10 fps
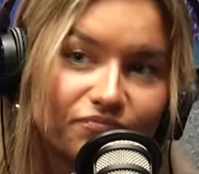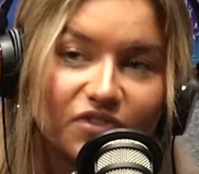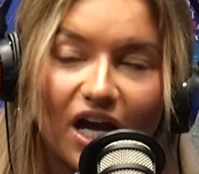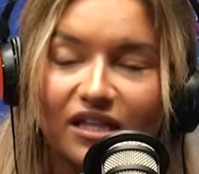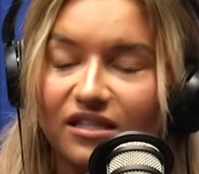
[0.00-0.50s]

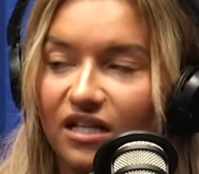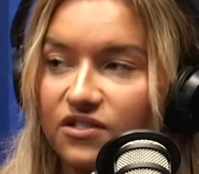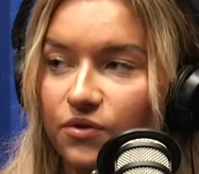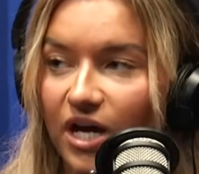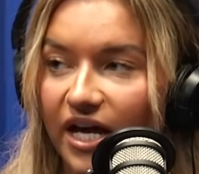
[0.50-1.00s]
I think
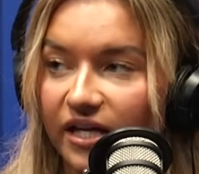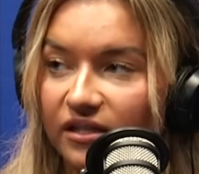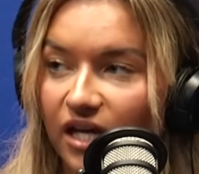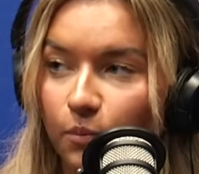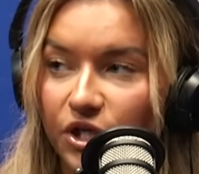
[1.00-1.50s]
that's okay.
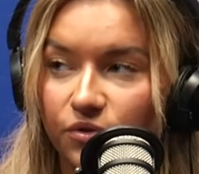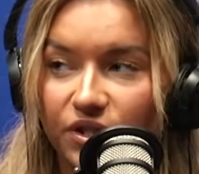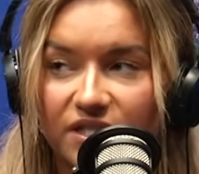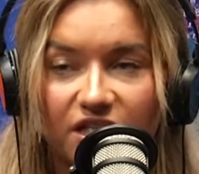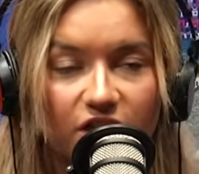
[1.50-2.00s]
And when you
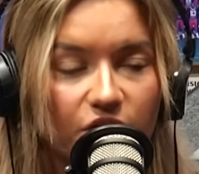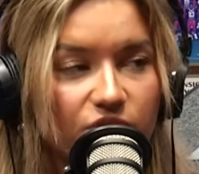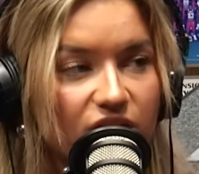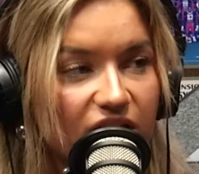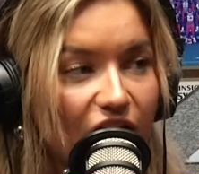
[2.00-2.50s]
look at
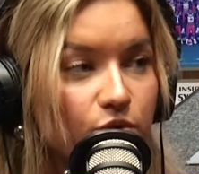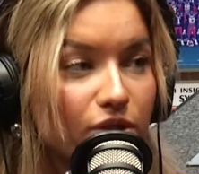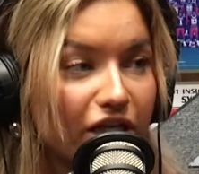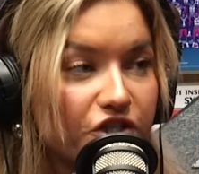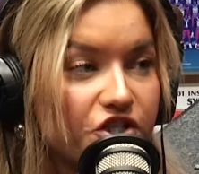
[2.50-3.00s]
Syracuse's schedule
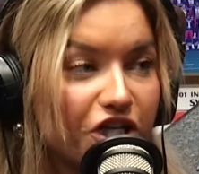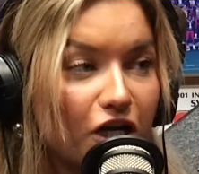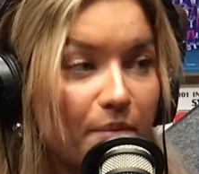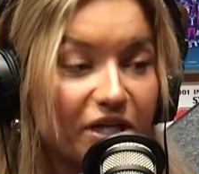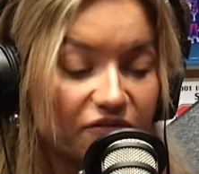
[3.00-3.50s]
next
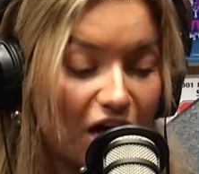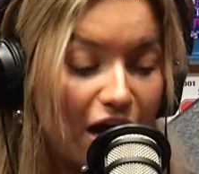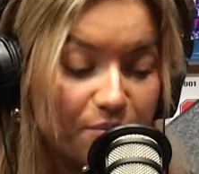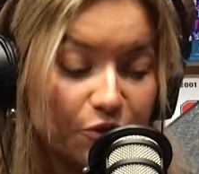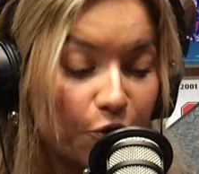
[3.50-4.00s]
year, I mean, if
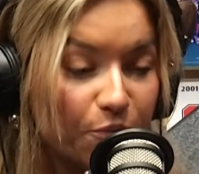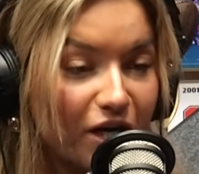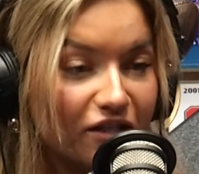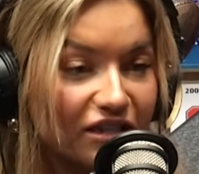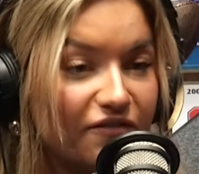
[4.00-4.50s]
Kyle McCord
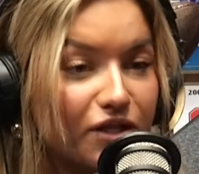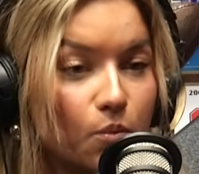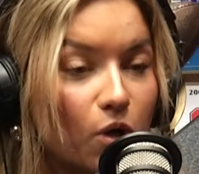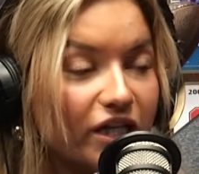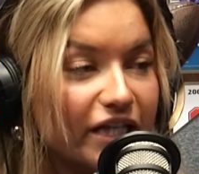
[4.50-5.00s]
went
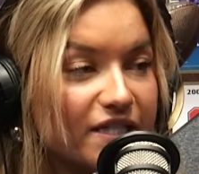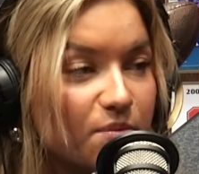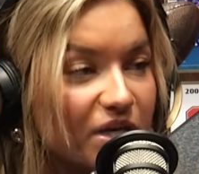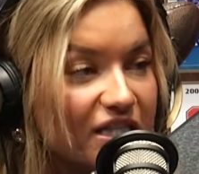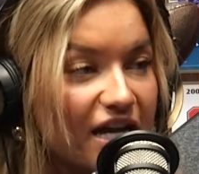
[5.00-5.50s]
11-1 against the
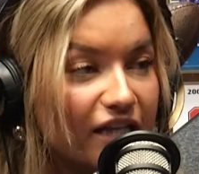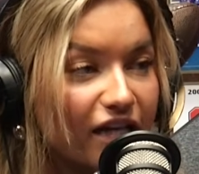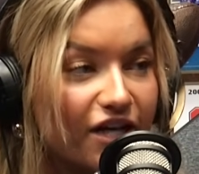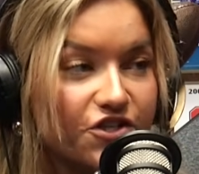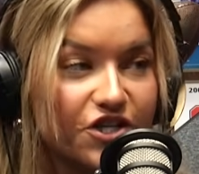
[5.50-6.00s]
Big Ten
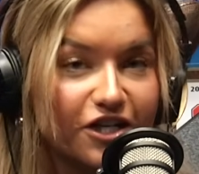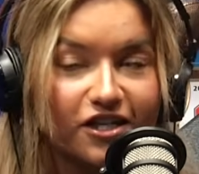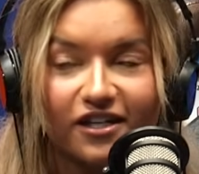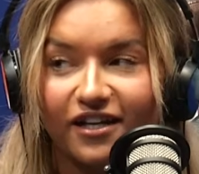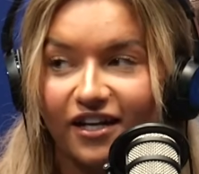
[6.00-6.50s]
last
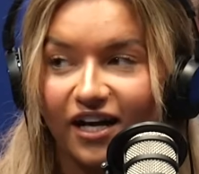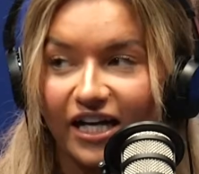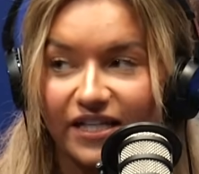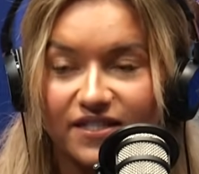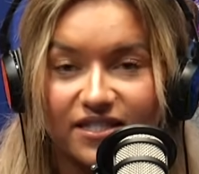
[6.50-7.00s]
year, against